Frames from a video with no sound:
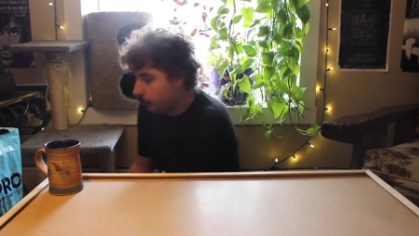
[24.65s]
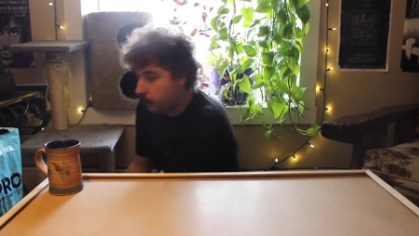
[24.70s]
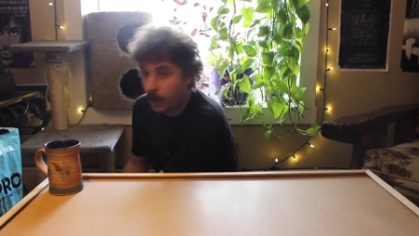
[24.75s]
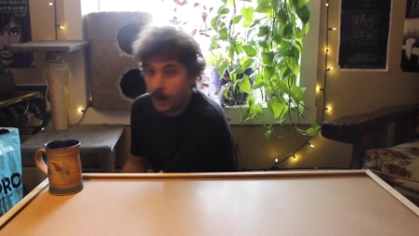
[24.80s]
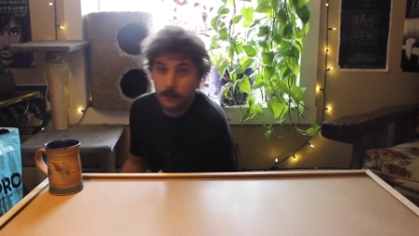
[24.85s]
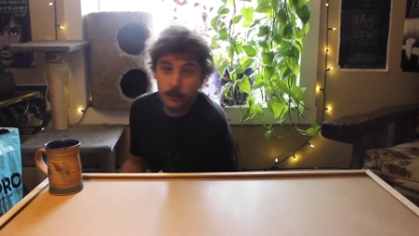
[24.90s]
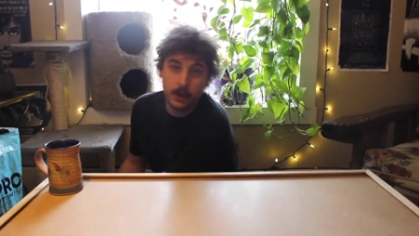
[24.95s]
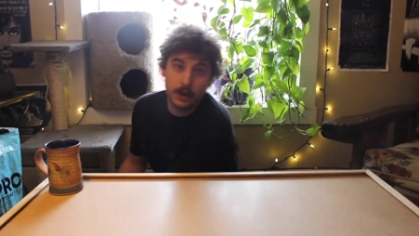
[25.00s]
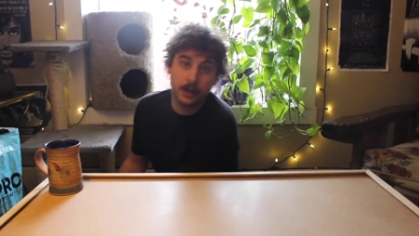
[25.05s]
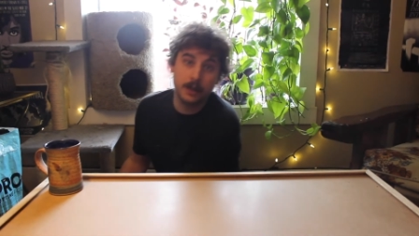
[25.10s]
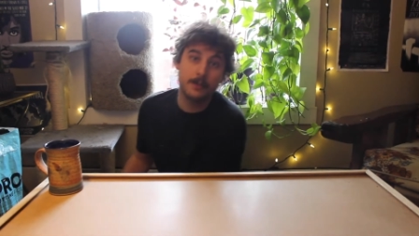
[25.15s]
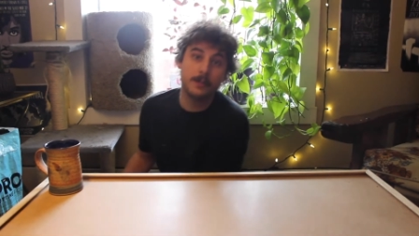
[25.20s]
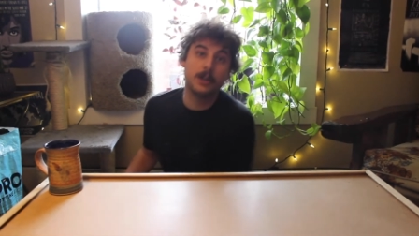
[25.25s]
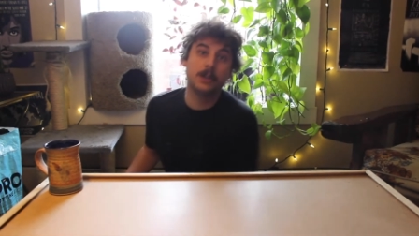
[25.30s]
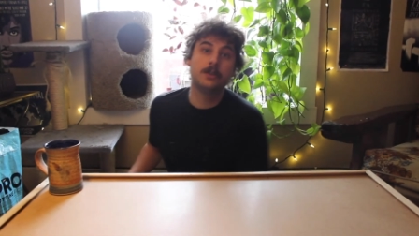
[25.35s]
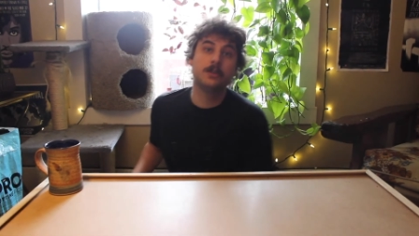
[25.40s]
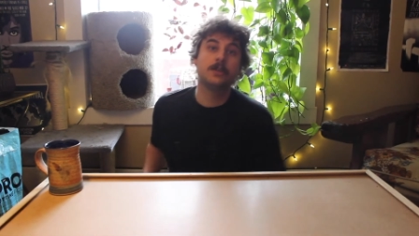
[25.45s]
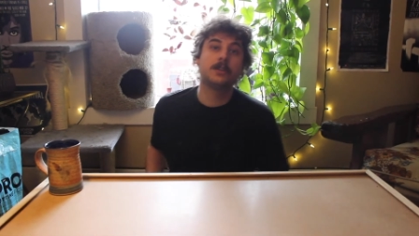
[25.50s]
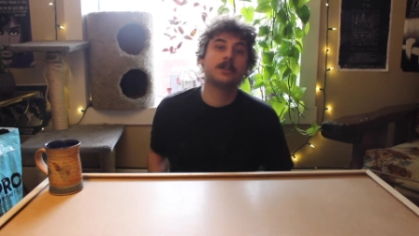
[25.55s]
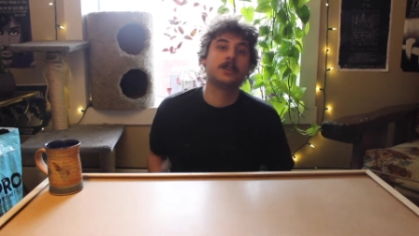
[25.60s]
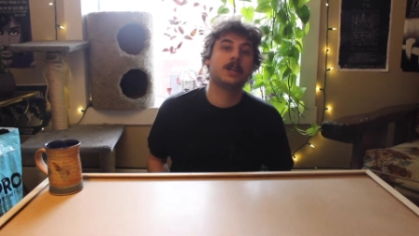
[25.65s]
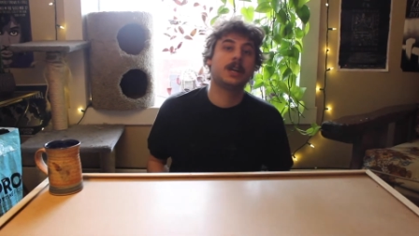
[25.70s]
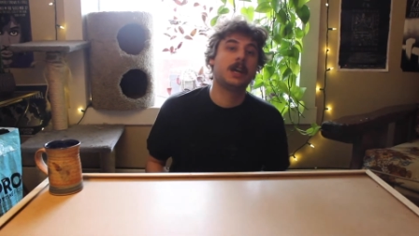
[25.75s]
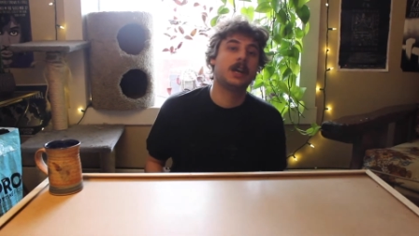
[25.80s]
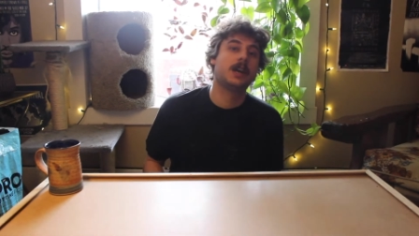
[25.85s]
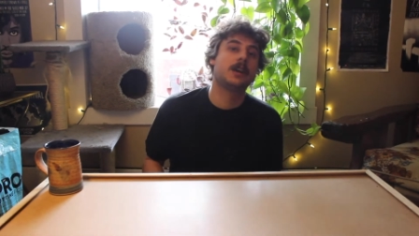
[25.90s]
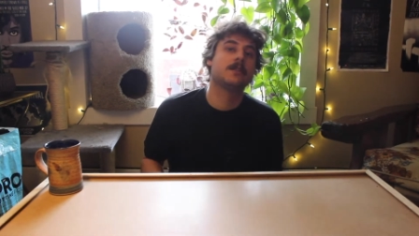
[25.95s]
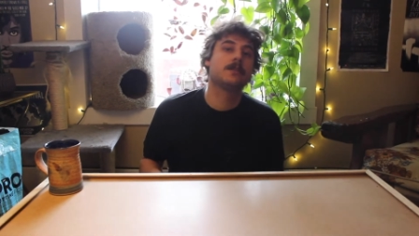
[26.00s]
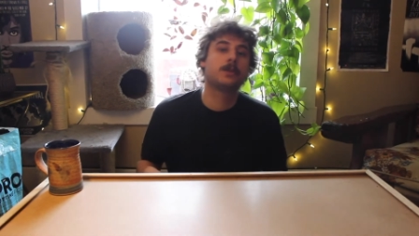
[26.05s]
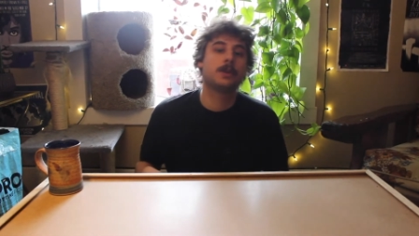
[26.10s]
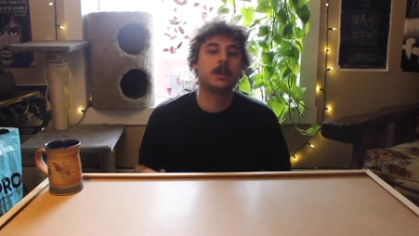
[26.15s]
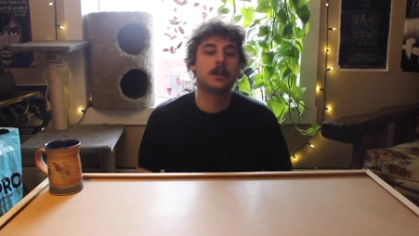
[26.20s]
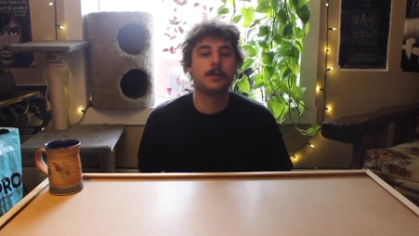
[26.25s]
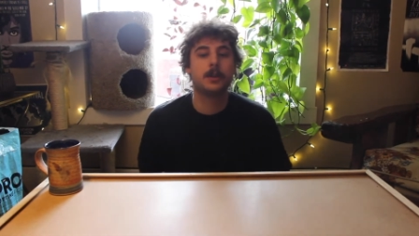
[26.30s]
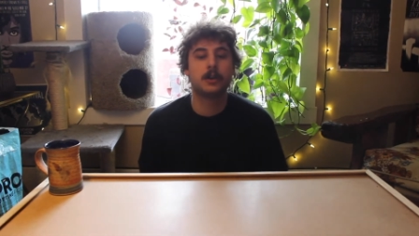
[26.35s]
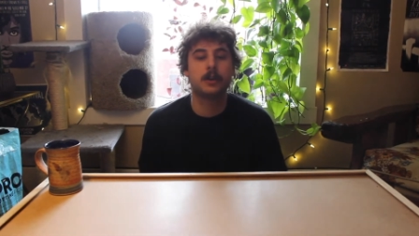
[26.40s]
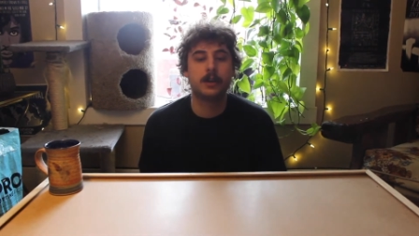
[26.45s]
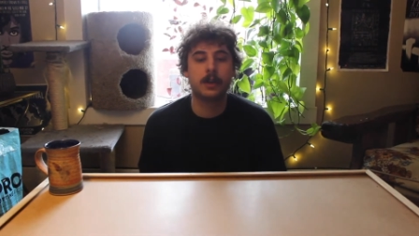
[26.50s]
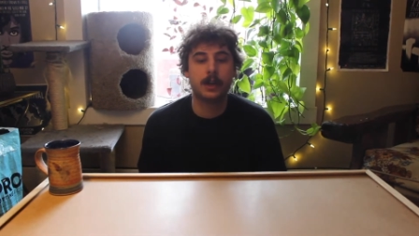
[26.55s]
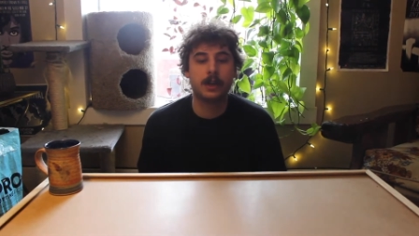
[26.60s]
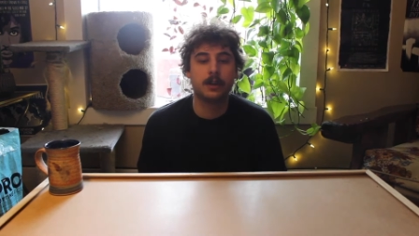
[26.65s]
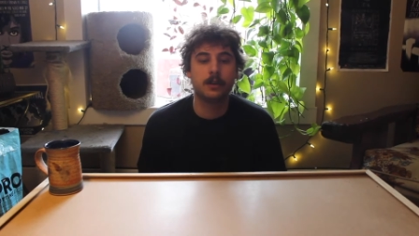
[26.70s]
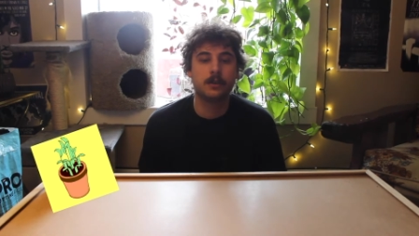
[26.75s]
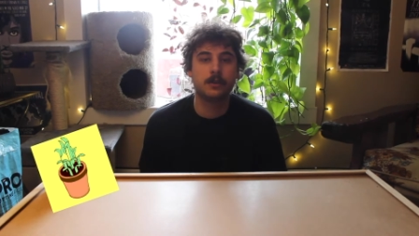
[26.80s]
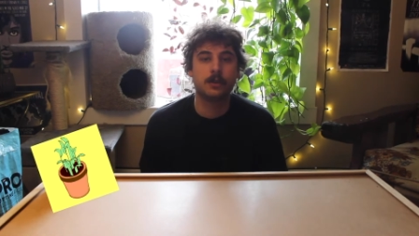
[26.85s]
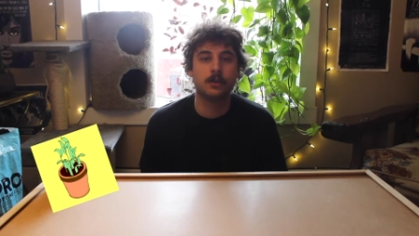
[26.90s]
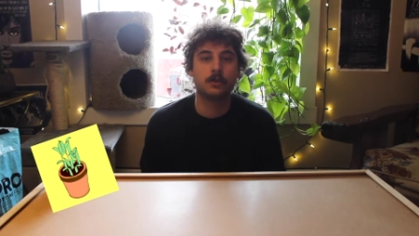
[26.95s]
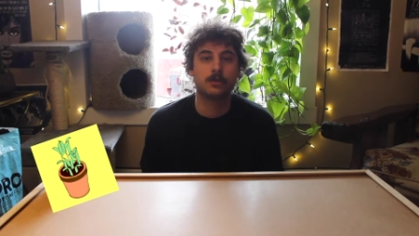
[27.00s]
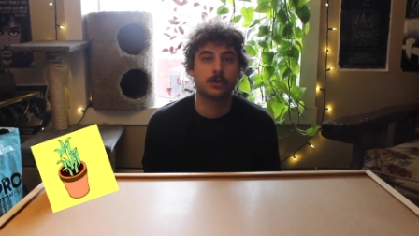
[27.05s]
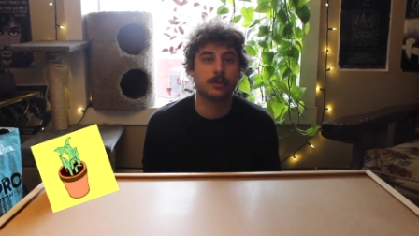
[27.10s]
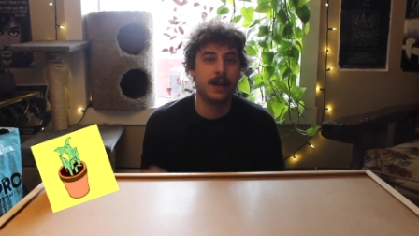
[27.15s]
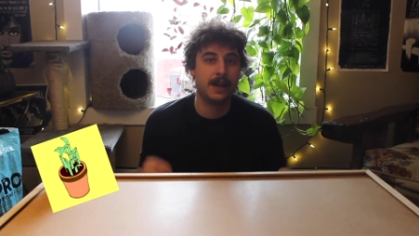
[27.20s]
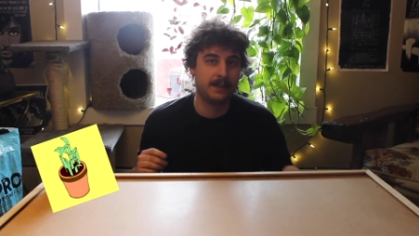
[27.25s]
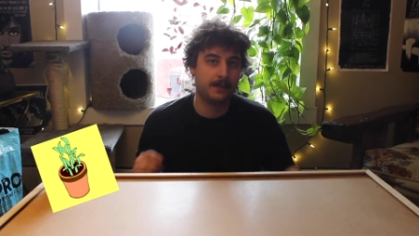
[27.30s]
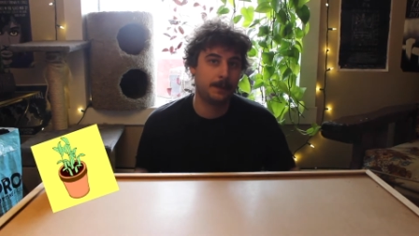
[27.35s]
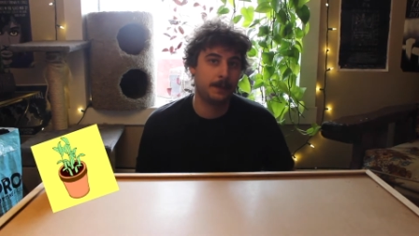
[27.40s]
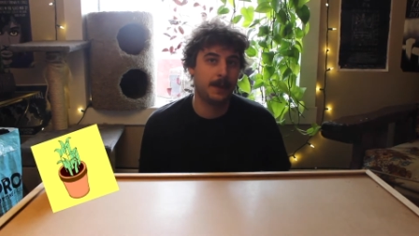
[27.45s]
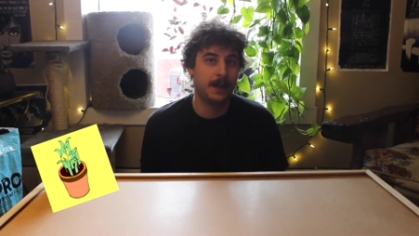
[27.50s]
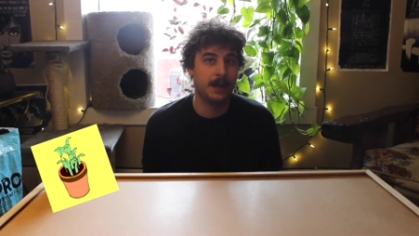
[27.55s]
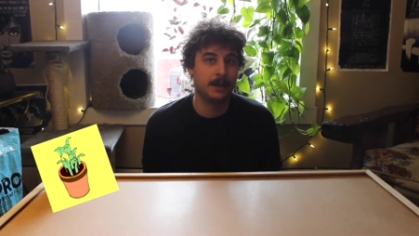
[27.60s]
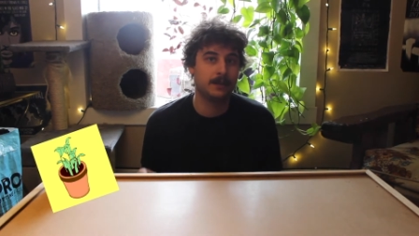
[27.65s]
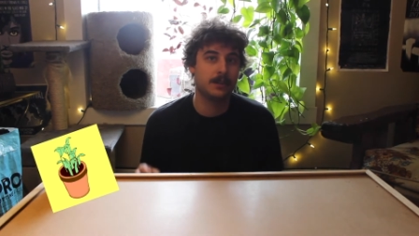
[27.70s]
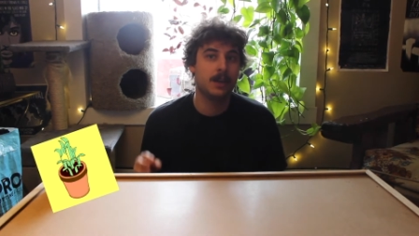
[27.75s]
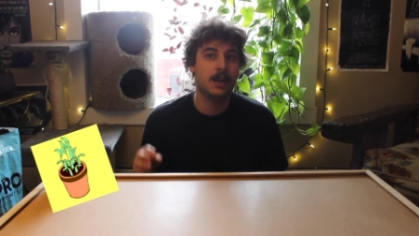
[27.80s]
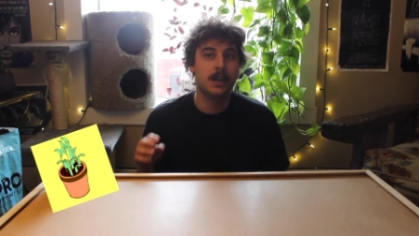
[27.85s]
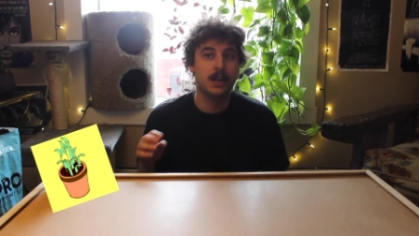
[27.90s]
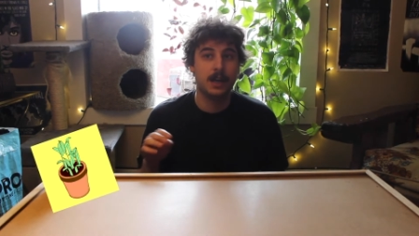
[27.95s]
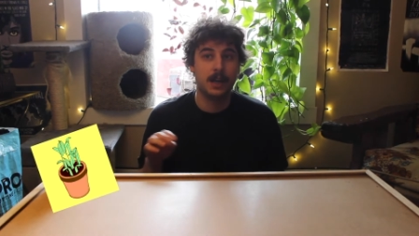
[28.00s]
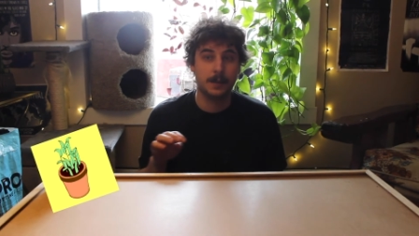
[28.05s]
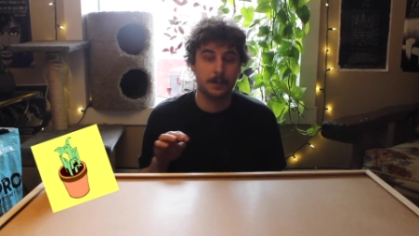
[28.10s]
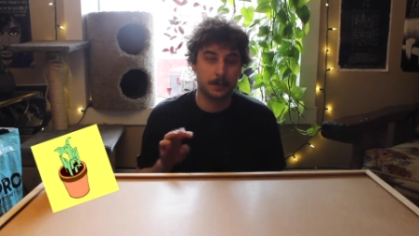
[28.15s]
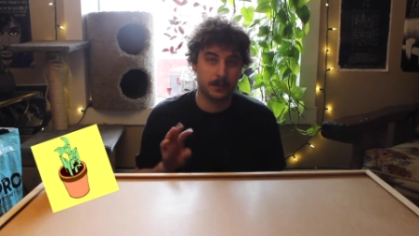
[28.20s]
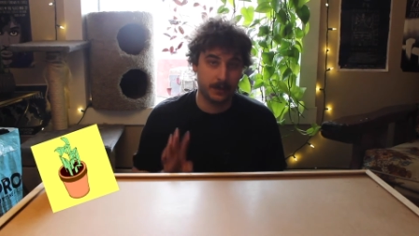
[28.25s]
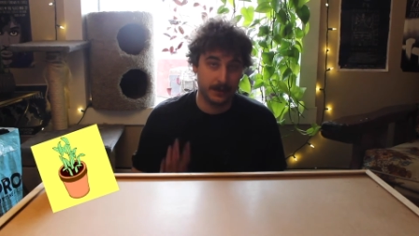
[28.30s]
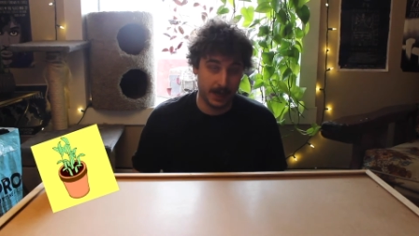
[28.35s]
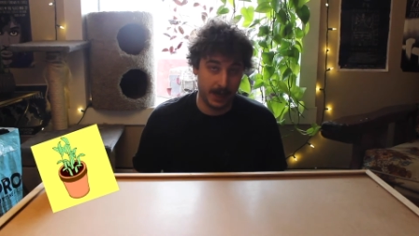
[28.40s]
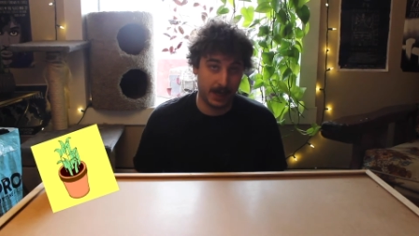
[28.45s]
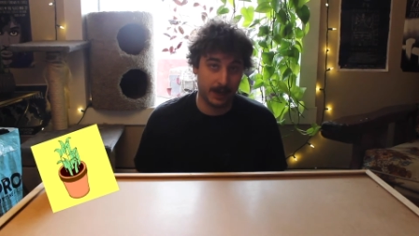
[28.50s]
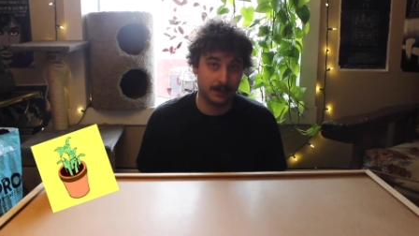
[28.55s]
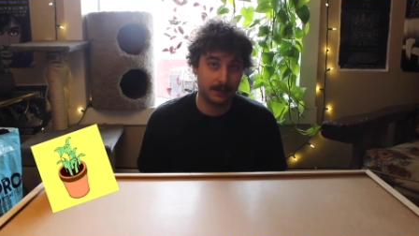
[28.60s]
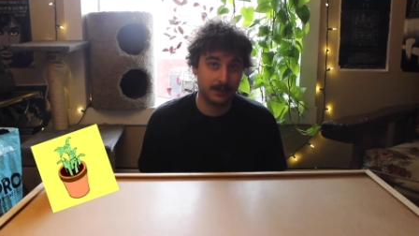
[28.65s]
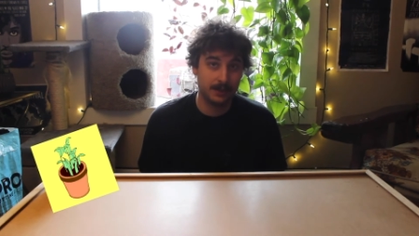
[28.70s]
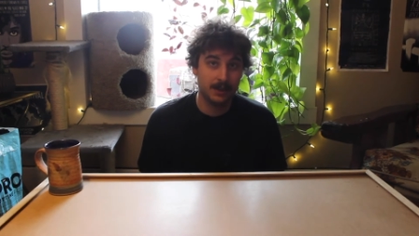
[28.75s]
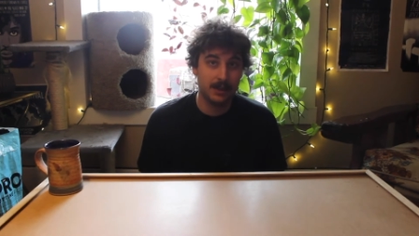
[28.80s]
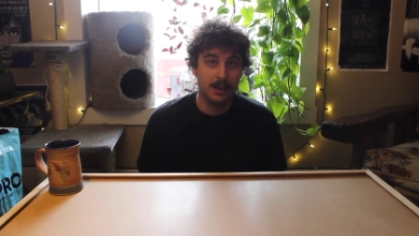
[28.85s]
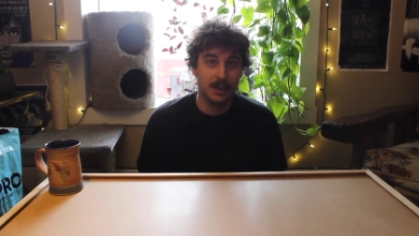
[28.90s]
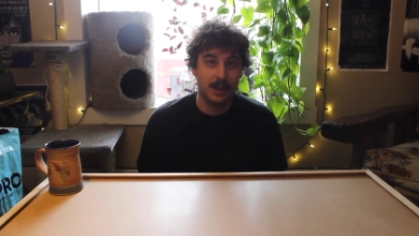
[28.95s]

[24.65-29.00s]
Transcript: What we're gonna be doing today is we're gonna be learning to transplant a plant.